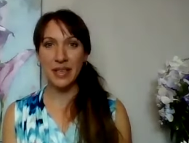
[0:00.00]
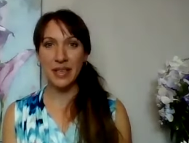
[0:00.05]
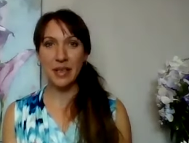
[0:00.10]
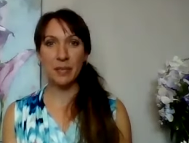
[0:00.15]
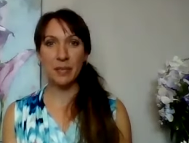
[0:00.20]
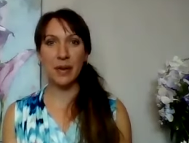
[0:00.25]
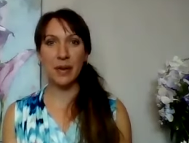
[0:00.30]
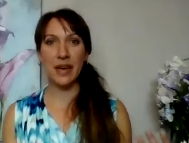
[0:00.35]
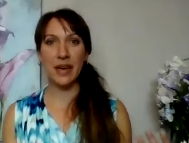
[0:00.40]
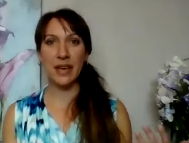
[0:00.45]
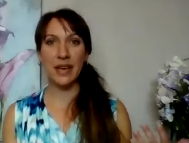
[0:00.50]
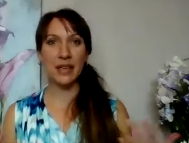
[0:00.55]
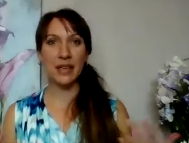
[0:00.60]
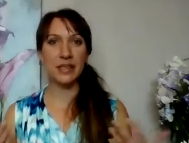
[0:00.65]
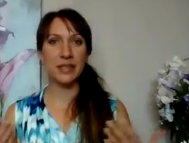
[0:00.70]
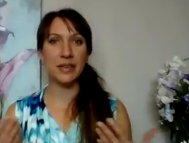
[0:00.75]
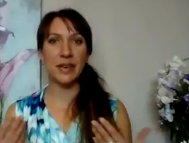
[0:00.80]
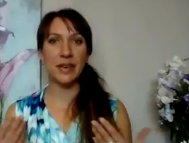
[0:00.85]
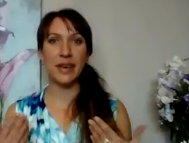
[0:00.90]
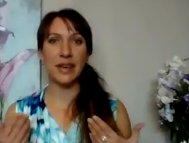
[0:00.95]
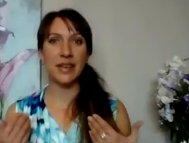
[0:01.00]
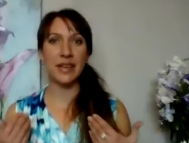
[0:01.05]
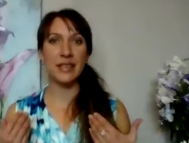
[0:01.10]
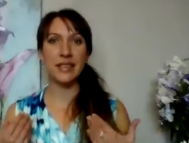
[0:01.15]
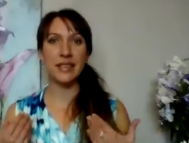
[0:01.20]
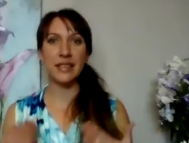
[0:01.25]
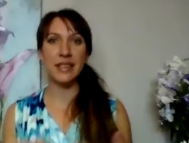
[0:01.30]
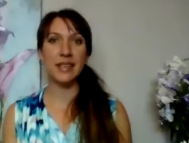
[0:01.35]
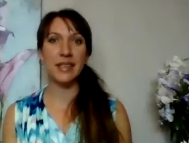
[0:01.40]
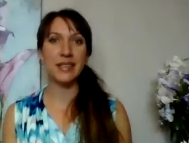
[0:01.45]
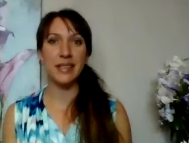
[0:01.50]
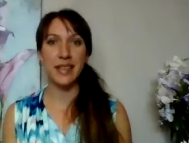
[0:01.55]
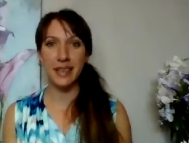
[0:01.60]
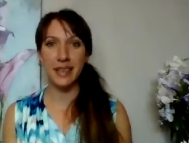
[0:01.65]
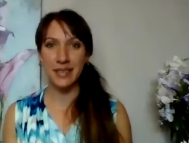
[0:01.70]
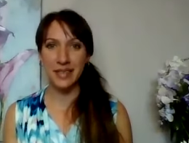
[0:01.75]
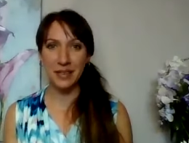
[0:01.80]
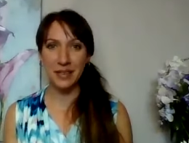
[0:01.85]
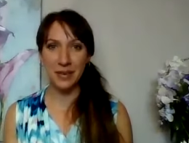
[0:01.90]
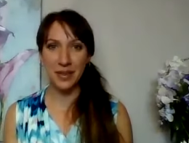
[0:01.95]
by trying to stay
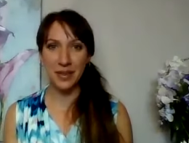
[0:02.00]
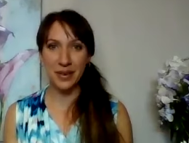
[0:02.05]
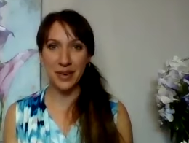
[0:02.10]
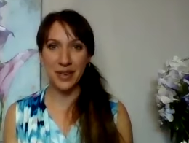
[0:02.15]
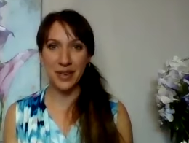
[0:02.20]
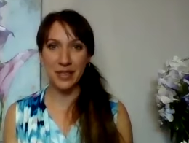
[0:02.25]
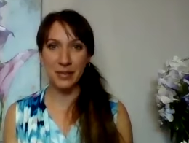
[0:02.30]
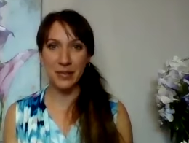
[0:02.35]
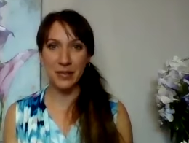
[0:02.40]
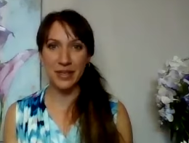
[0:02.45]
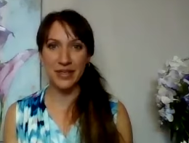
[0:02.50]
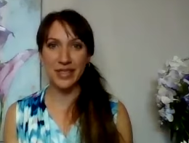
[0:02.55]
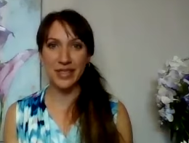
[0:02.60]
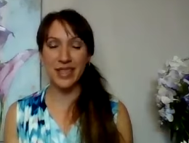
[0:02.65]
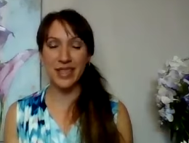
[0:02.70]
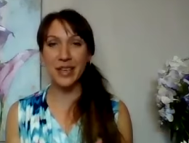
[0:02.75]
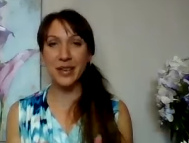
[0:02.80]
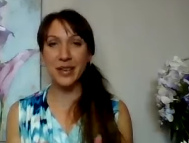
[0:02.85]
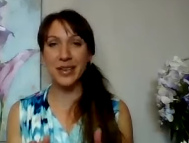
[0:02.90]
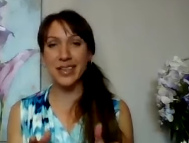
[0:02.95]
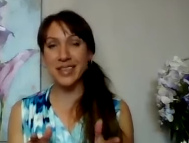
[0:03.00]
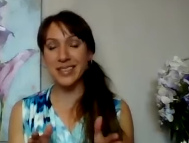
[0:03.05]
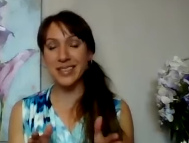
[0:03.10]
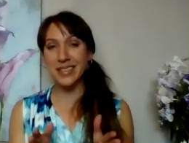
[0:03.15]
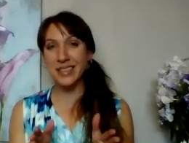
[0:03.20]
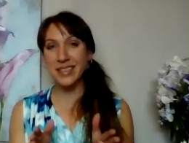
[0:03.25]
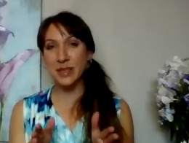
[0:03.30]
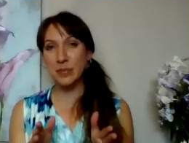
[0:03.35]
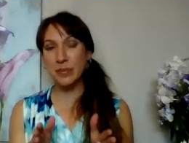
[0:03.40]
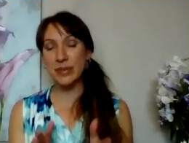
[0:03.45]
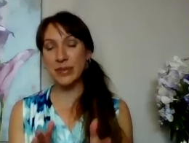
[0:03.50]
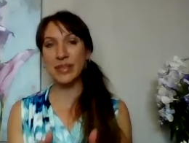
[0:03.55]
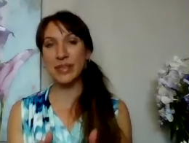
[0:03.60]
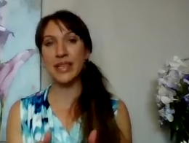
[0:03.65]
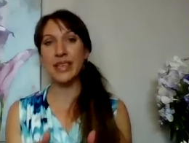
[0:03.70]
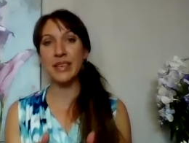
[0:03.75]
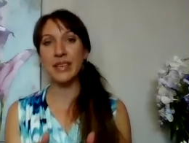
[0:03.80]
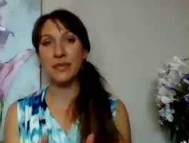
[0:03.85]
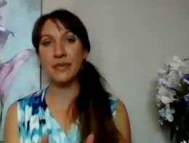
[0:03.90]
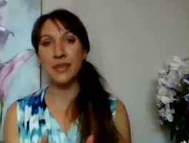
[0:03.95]
sexy for their husbands? There is this
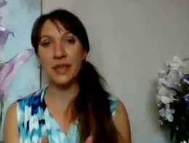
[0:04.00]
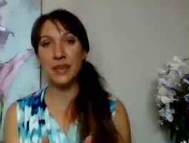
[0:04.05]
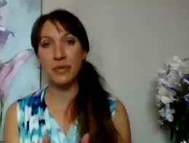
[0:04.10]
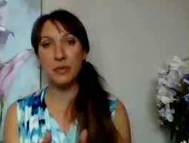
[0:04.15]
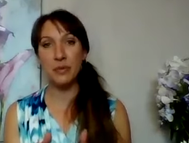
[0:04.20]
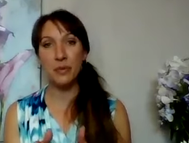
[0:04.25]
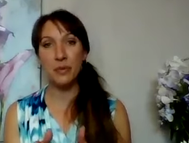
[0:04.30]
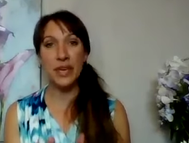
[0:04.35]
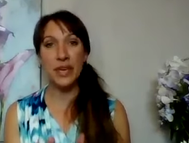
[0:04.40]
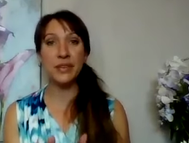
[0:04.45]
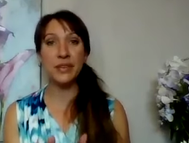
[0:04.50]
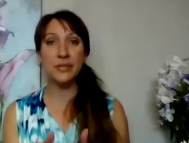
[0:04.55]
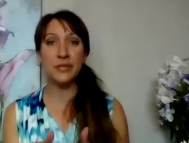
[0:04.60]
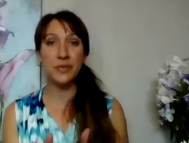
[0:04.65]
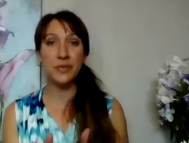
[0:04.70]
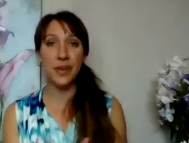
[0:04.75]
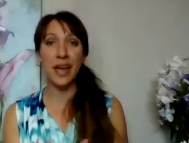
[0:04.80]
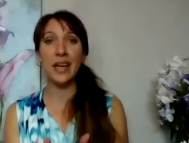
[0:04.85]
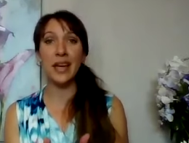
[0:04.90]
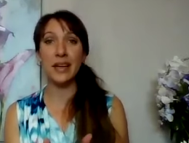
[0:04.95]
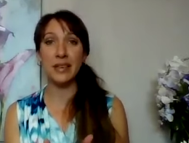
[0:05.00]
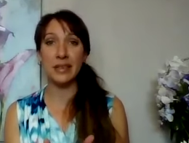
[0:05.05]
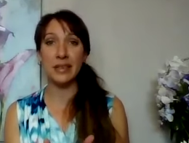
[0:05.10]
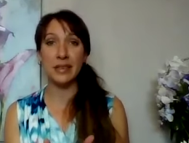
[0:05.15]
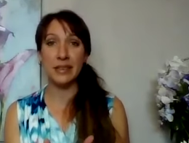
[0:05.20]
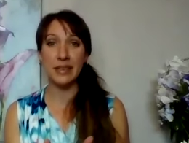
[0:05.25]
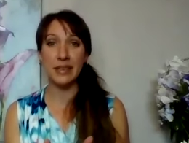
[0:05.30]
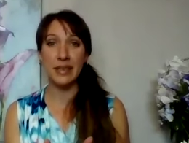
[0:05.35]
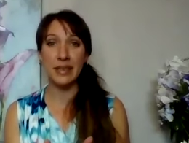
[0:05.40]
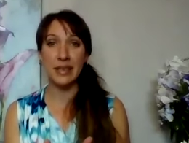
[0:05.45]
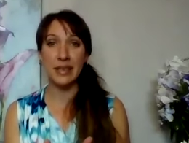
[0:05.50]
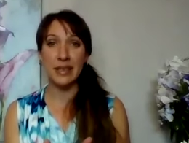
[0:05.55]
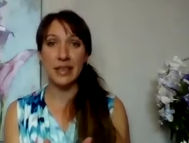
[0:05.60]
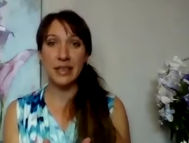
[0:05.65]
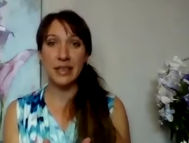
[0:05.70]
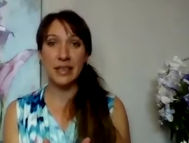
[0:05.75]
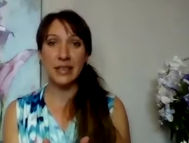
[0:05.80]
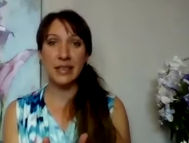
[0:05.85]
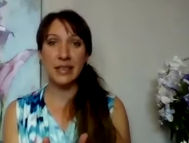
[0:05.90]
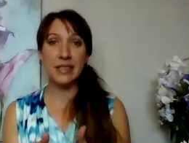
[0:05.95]
belief that if we fail
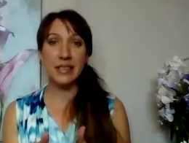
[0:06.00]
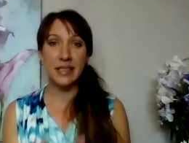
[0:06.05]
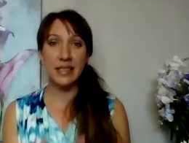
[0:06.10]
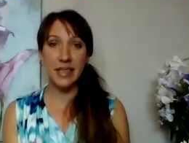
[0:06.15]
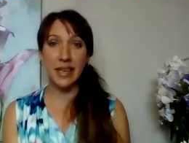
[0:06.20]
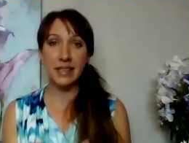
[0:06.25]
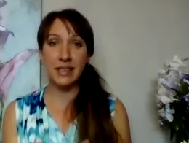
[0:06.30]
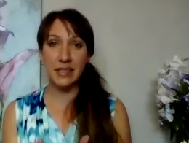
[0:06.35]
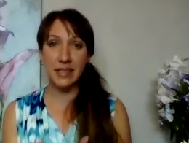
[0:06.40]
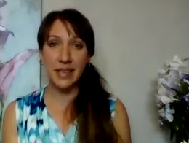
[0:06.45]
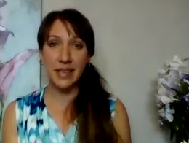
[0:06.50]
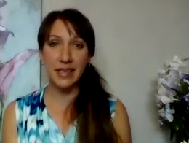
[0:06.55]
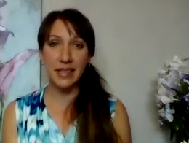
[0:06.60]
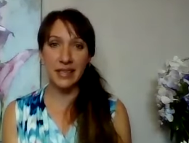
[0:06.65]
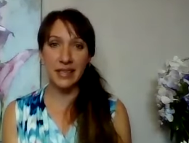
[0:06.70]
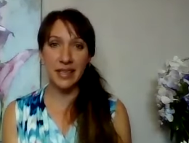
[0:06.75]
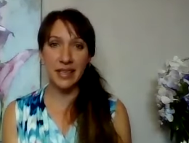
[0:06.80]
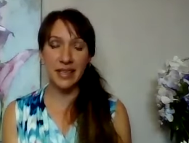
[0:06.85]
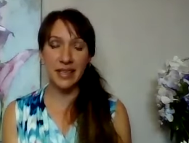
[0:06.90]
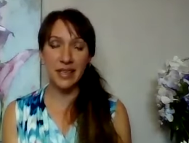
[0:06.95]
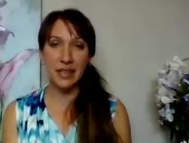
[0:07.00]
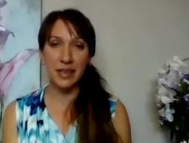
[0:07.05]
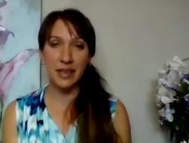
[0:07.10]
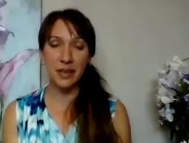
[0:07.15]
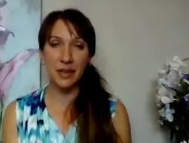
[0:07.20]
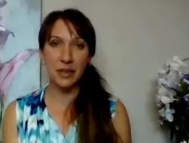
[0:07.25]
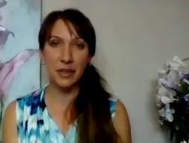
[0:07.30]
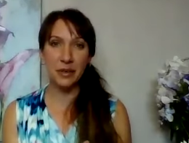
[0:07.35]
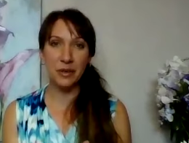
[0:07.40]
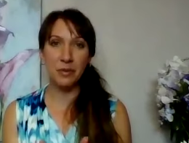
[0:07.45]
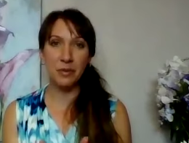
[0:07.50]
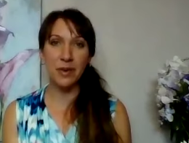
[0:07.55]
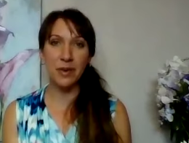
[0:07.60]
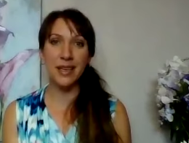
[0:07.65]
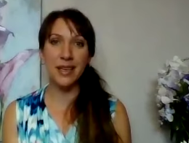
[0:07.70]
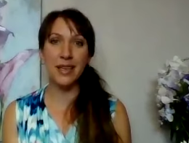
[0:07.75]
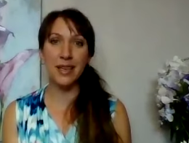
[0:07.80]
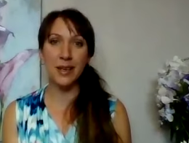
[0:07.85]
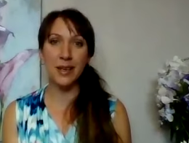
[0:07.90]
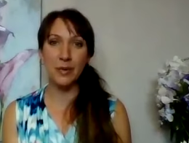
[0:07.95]
to stay sexy,
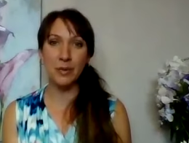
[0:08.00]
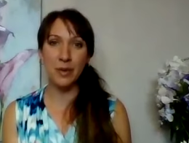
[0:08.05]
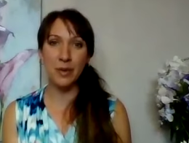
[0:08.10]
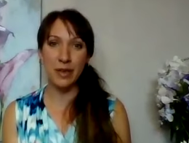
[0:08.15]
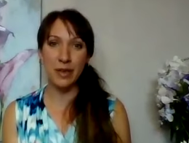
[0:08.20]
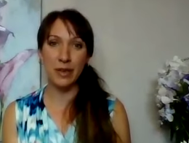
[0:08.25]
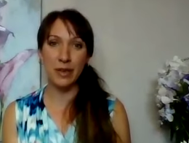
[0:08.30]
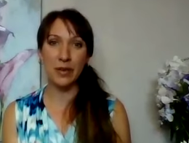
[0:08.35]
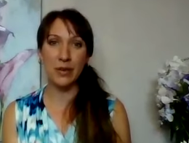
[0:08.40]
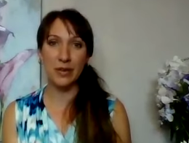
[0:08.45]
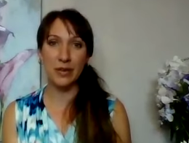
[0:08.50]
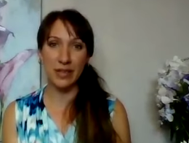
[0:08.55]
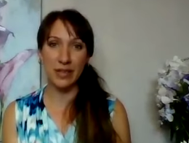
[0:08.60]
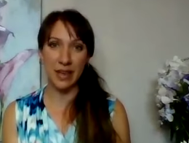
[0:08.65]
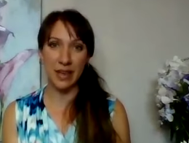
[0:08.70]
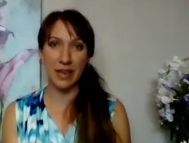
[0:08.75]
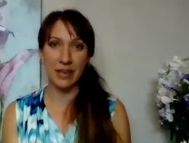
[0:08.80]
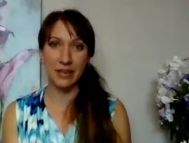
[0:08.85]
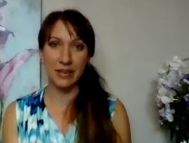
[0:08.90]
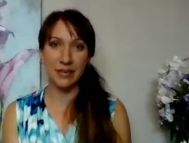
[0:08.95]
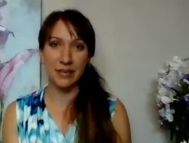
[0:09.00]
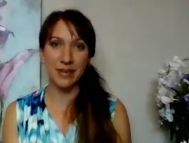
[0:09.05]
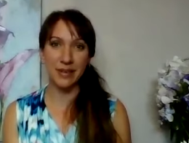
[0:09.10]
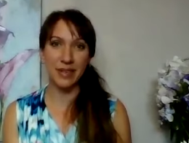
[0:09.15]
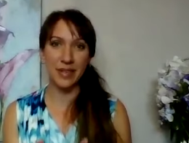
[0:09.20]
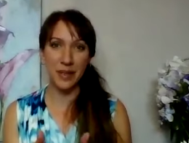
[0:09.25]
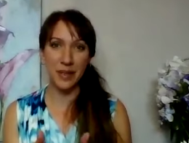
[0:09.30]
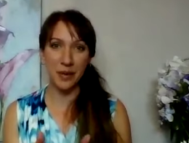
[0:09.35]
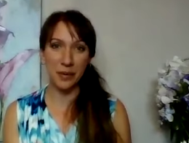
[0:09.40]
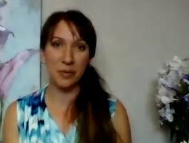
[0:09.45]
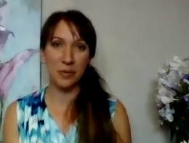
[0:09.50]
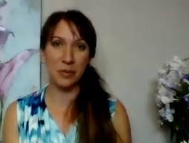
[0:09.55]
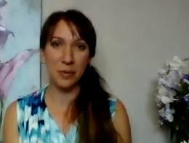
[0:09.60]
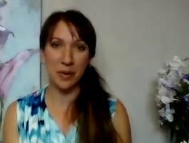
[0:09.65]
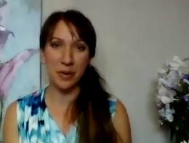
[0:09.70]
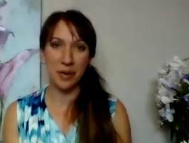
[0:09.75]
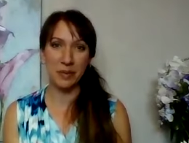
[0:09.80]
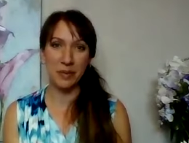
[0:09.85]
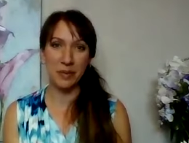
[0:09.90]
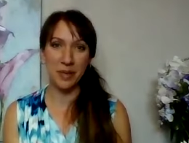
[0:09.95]
we will lose love and no one will
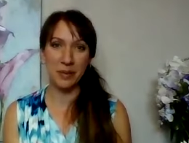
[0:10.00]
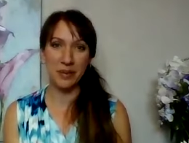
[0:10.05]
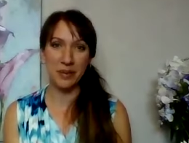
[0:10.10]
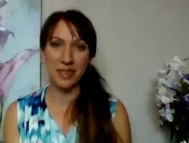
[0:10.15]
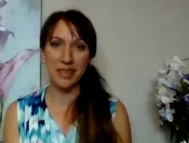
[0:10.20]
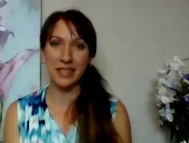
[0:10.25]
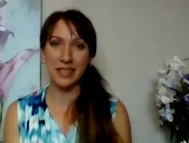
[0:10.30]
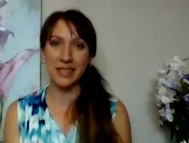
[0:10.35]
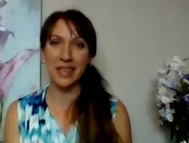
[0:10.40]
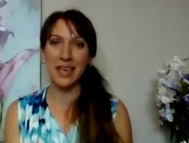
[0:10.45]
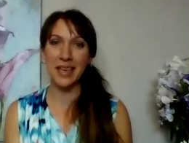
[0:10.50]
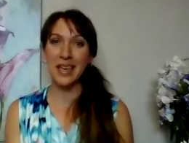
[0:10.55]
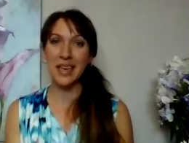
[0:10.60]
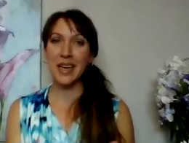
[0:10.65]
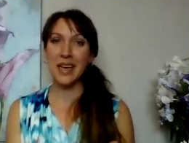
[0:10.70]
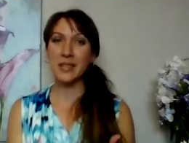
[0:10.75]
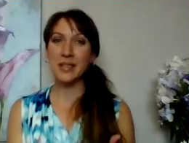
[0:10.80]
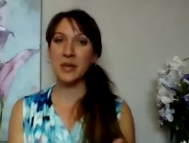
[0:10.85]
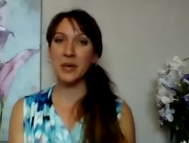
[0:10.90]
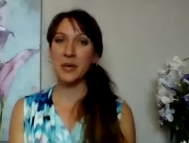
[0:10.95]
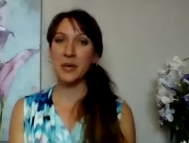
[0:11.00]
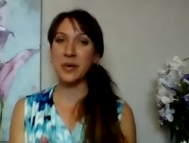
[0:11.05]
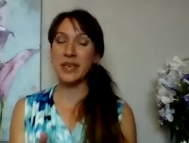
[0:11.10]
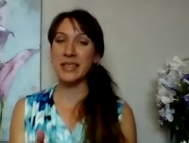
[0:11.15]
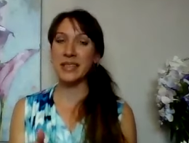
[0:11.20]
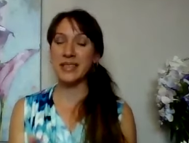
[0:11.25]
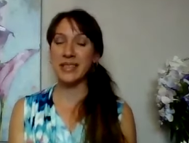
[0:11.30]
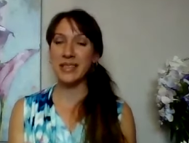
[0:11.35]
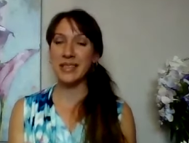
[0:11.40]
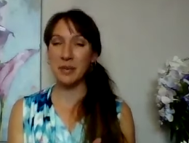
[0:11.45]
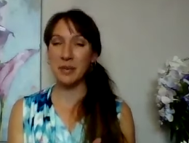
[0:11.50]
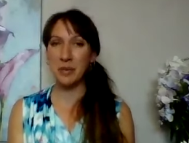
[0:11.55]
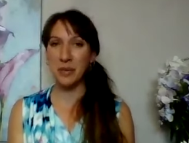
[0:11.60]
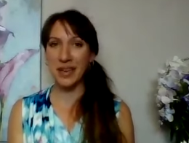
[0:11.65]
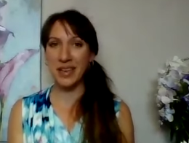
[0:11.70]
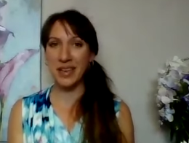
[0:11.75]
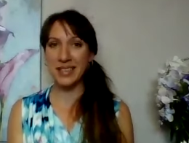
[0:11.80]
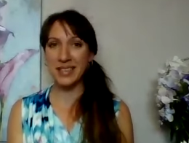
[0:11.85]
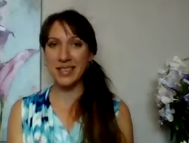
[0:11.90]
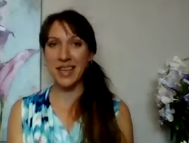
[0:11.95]
want to be with us. And so in some
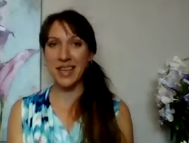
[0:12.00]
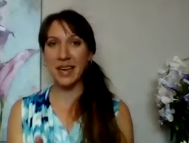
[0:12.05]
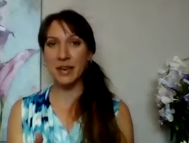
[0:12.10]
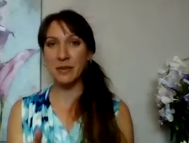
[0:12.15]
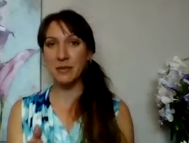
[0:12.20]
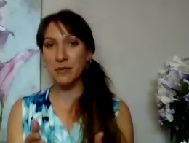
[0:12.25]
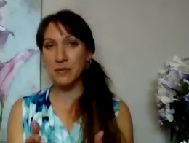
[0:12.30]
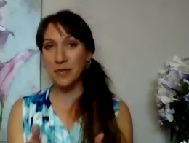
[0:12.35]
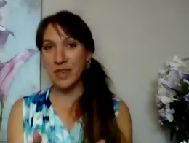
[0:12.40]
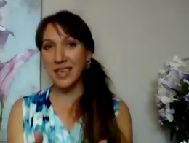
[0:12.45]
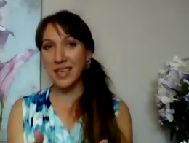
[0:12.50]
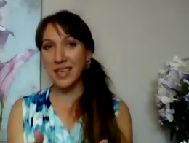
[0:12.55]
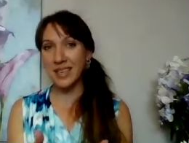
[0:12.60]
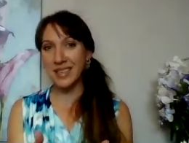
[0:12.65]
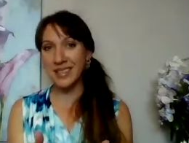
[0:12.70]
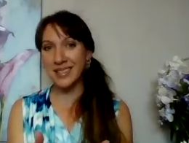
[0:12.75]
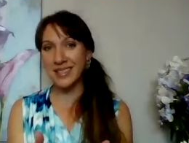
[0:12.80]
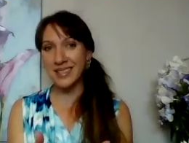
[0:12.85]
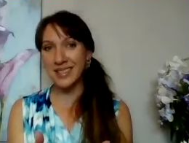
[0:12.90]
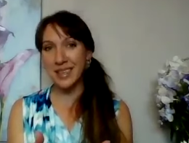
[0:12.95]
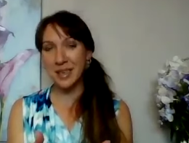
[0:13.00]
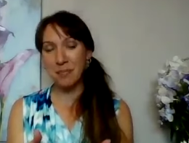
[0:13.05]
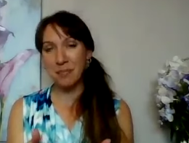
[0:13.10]
ways that feeds